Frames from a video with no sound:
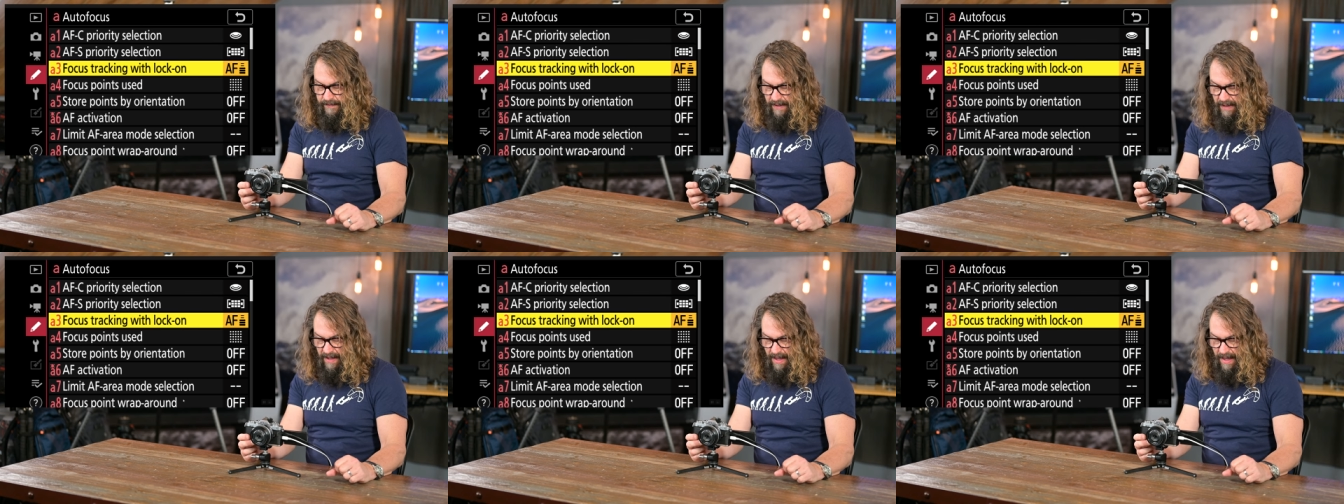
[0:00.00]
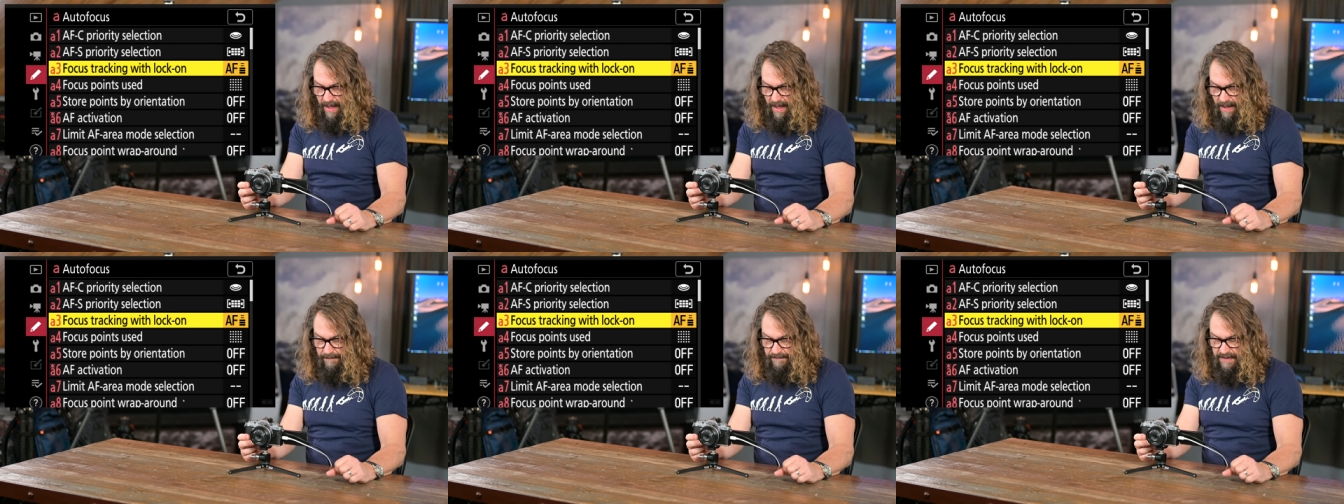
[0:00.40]

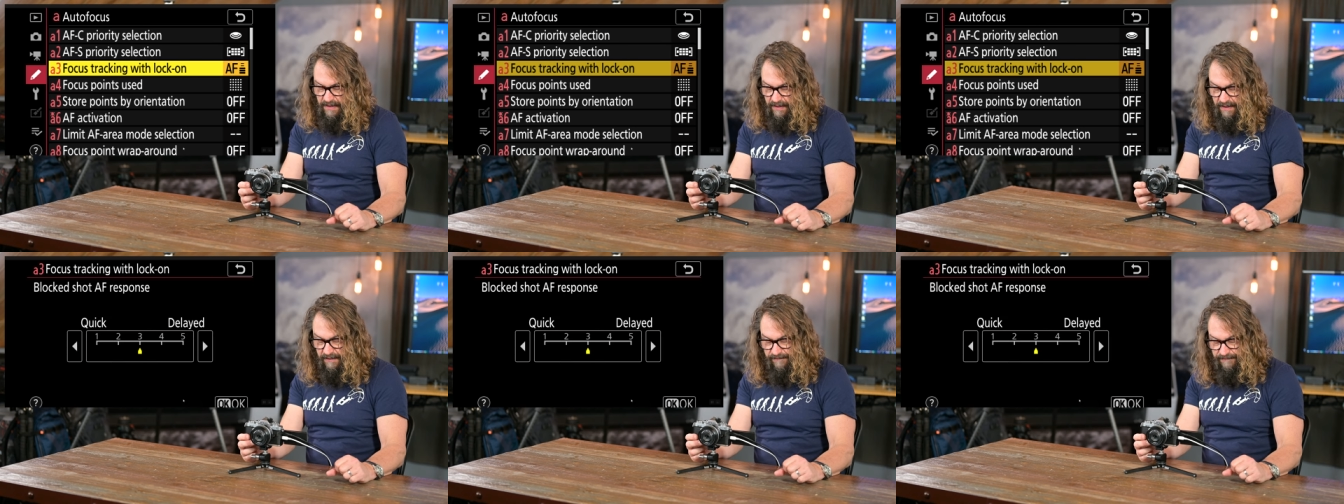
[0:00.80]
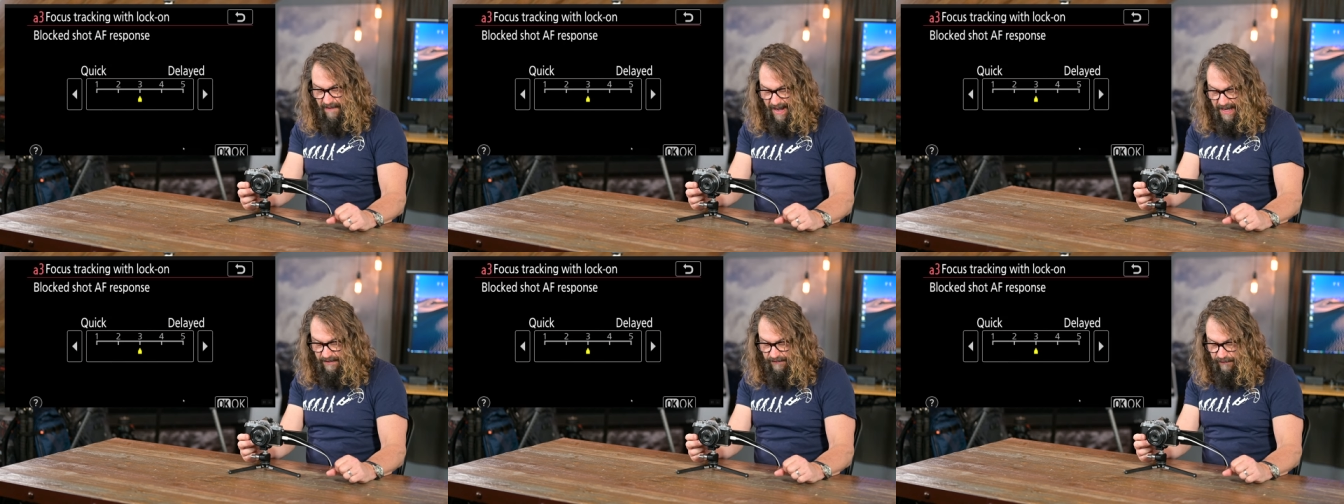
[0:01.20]
Um, you can
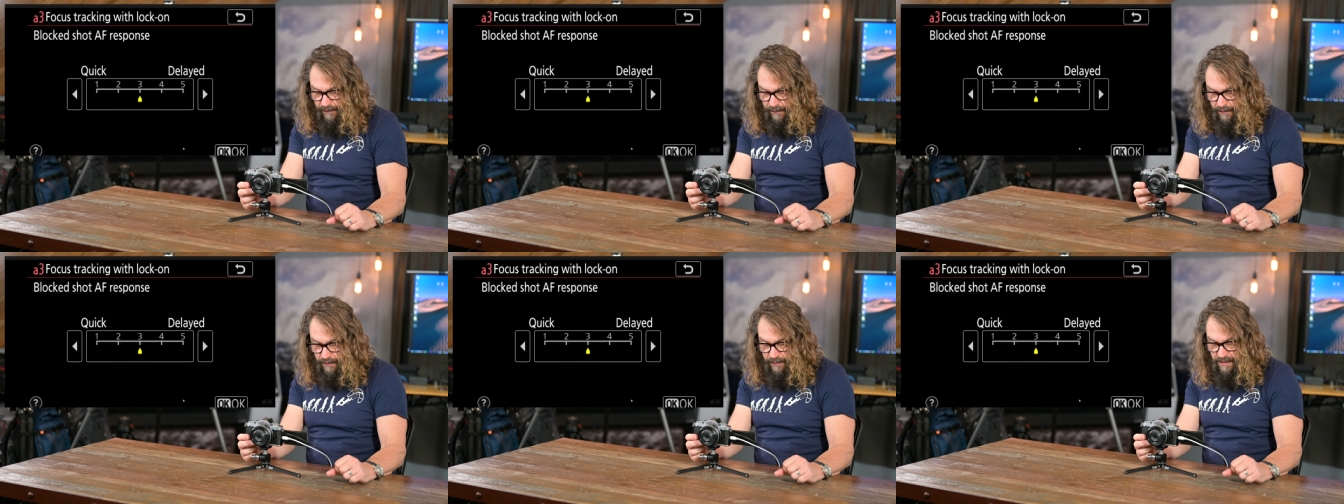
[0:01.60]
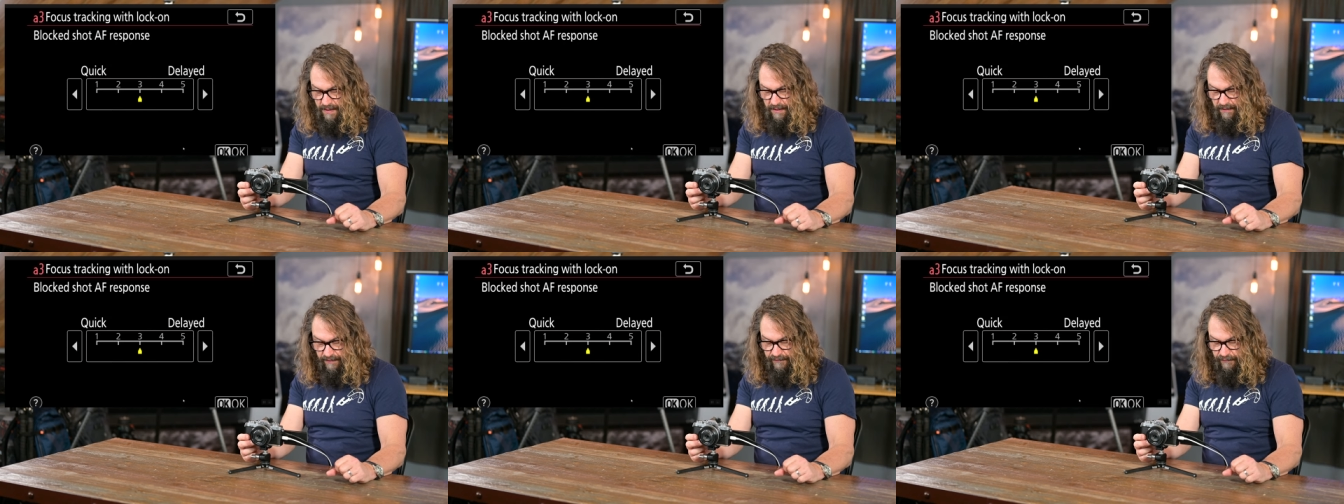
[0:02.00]
fine tune
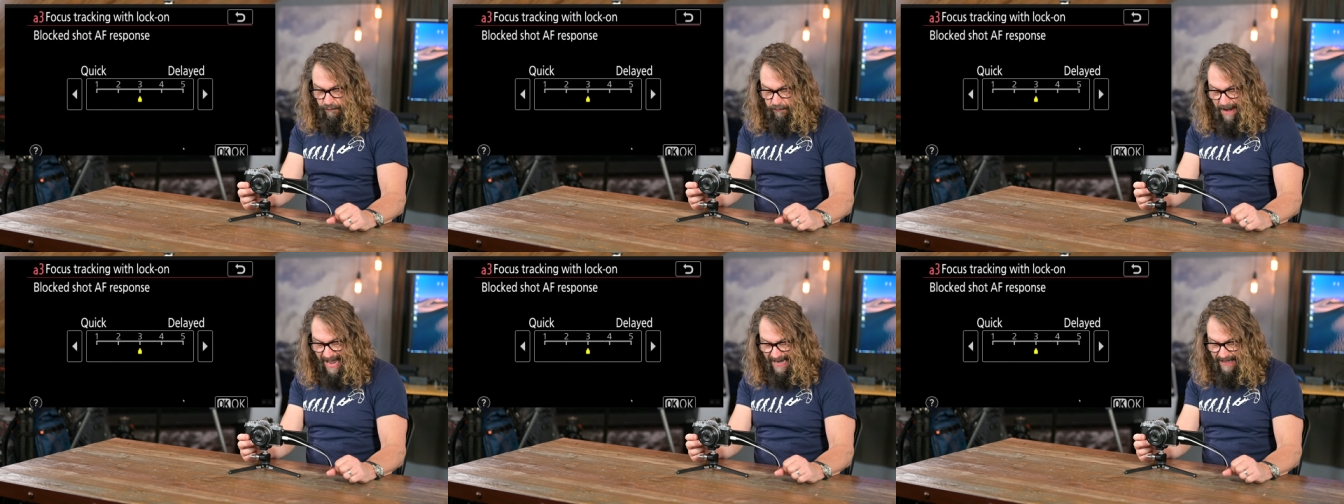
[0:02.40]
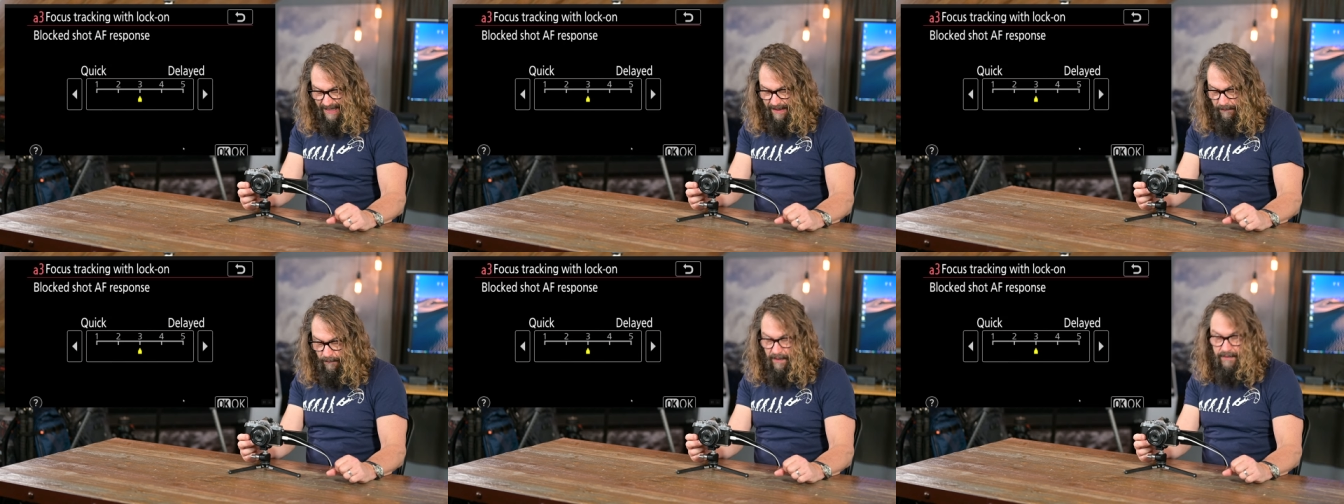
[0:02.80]
your
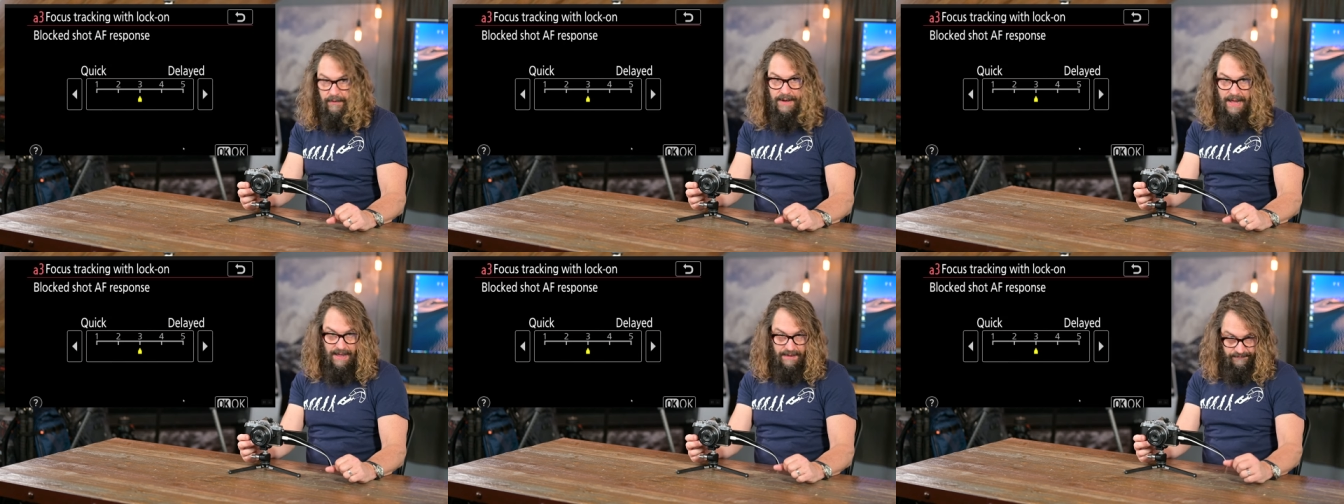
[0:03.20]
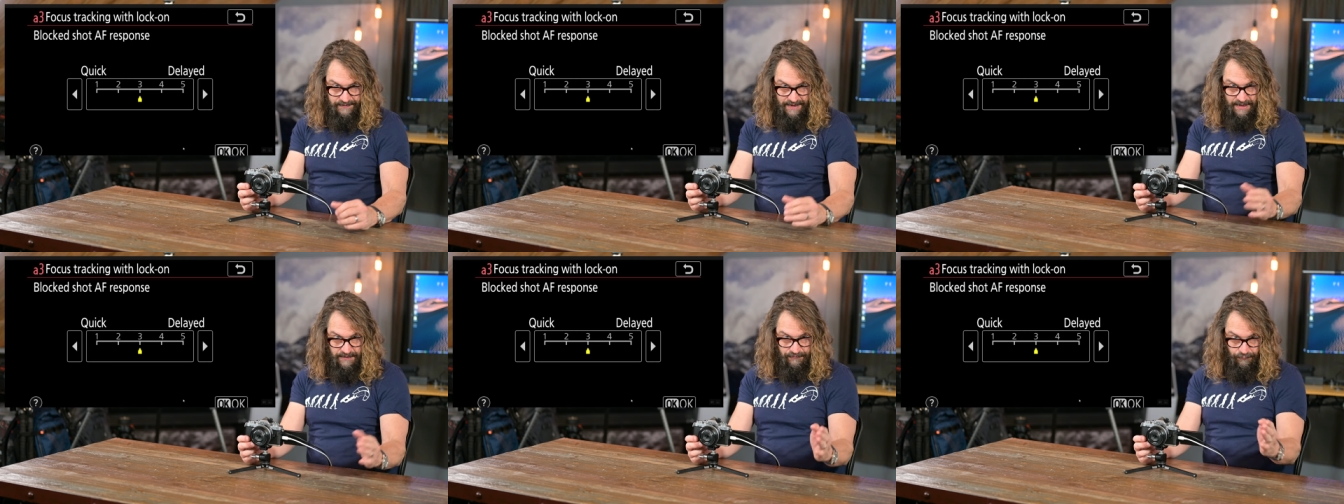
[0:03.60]
tracking, whether or not,
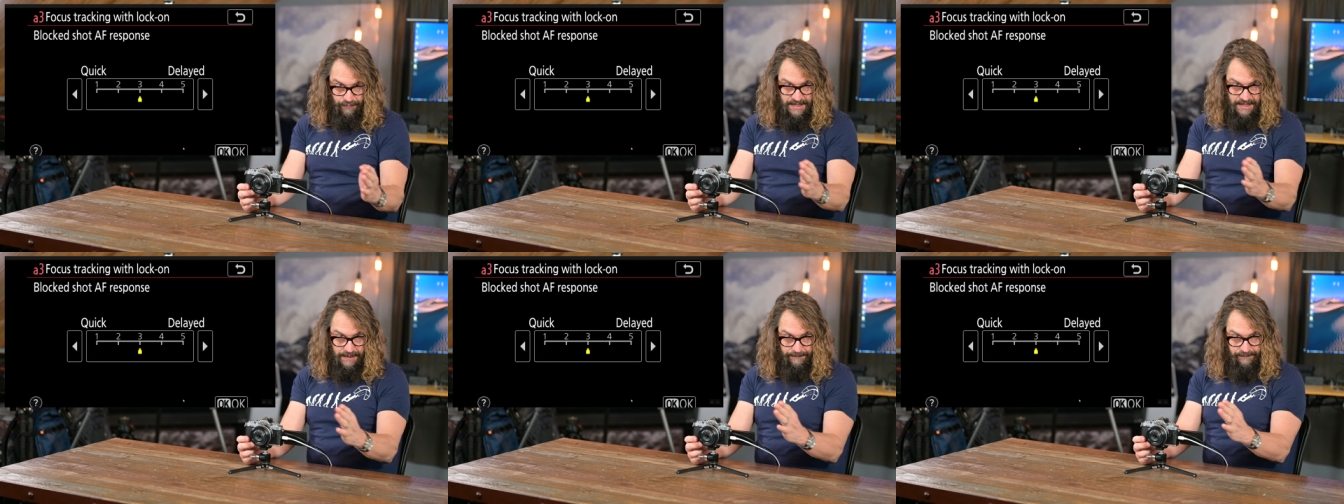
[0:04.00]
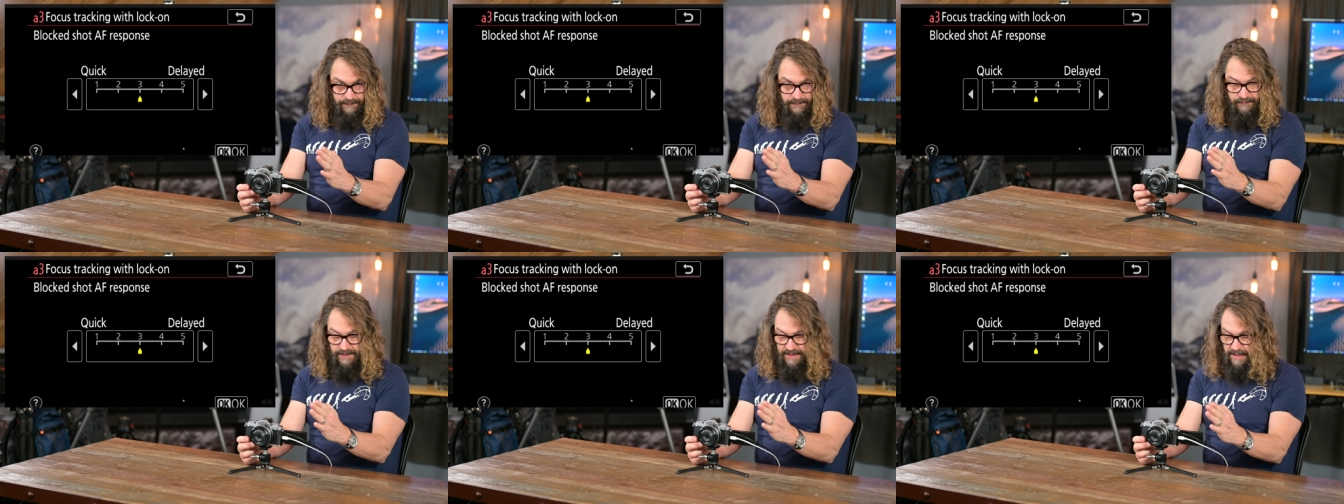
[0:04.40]
say, a tree comes
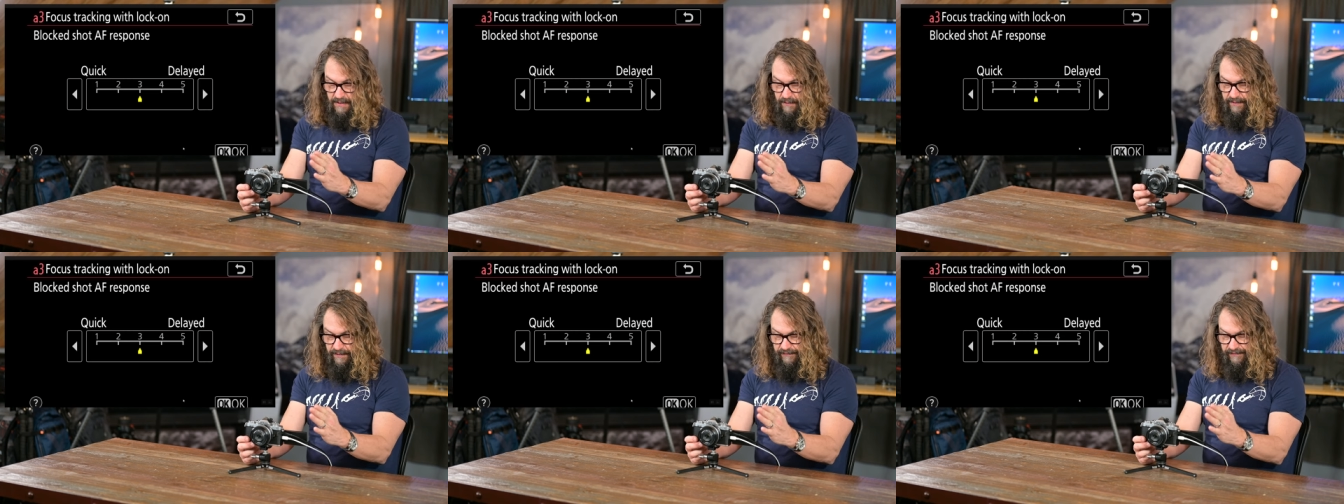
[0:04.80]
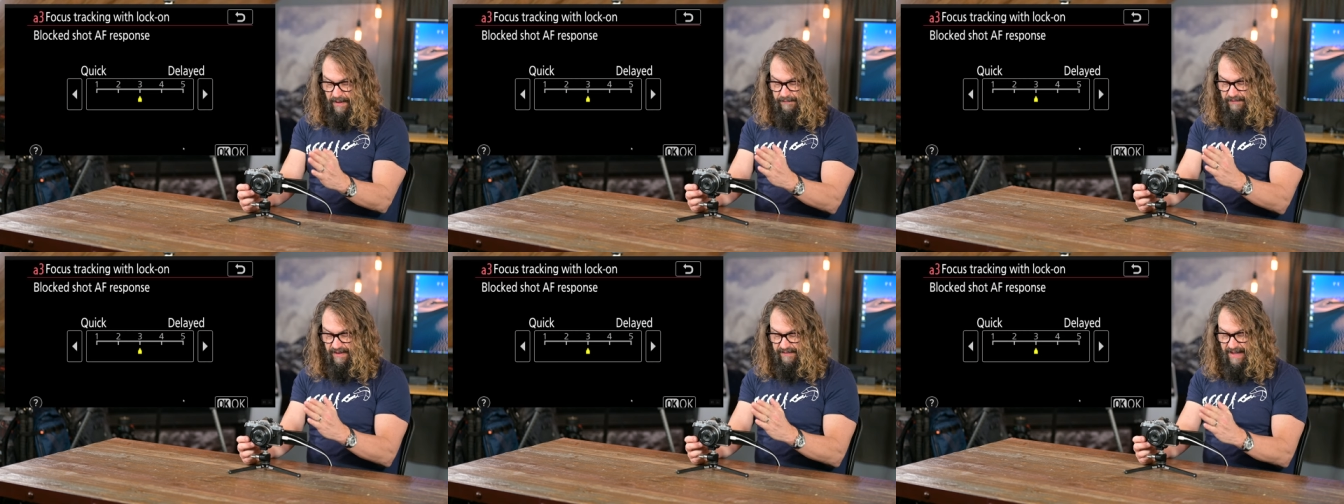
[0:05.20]
between you and your
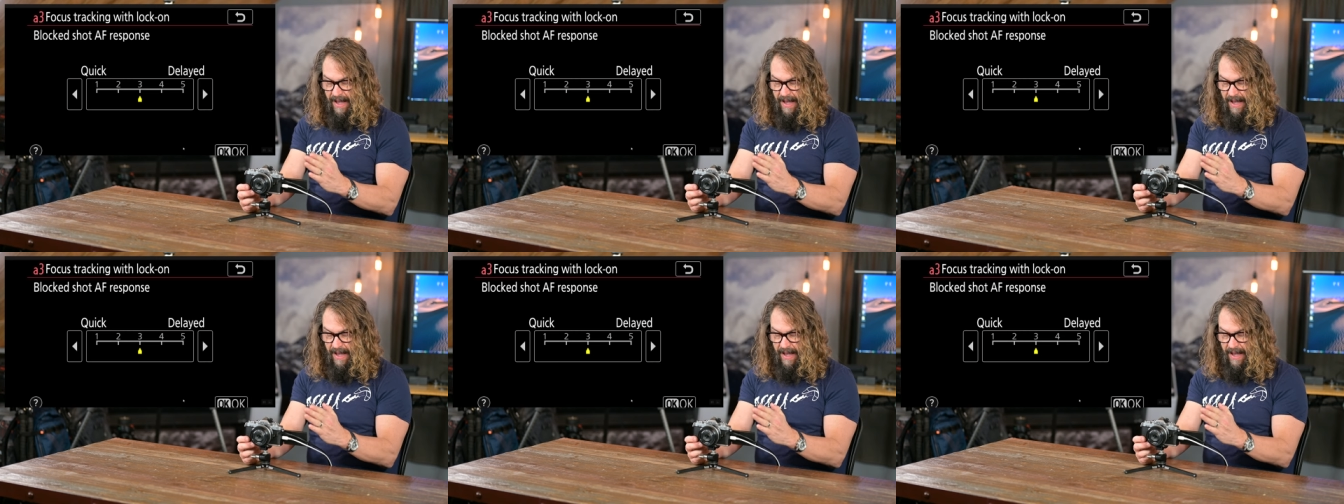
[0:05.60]
subject.